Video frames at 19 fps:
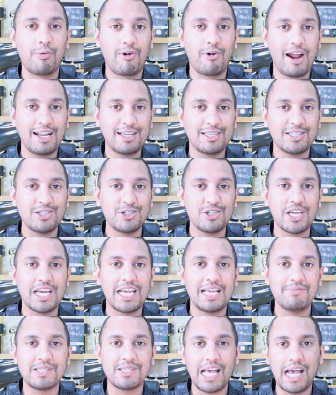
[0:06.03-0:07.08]
Brandon
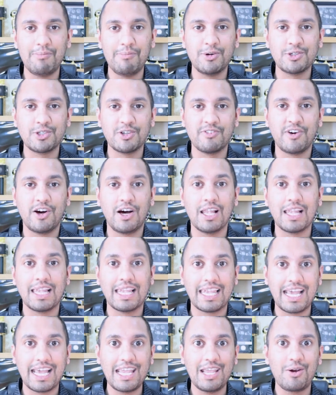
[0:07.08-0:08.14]
James, Emma
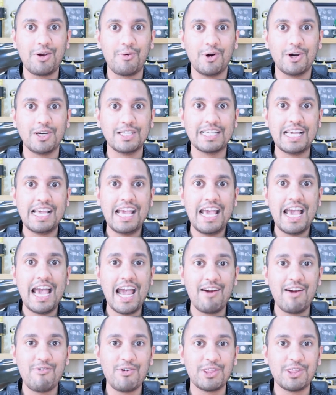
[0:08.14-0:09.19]
Duval, Lakewood,
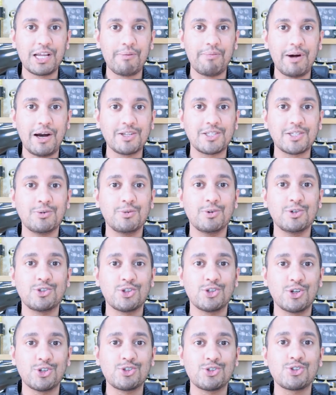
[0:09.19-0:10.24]
everything about it was
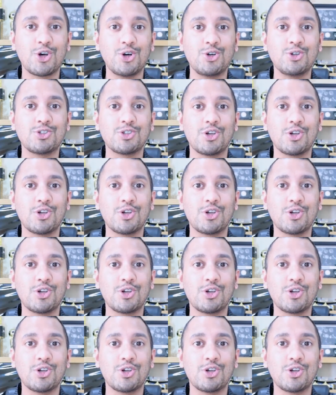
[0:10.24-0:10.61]
just so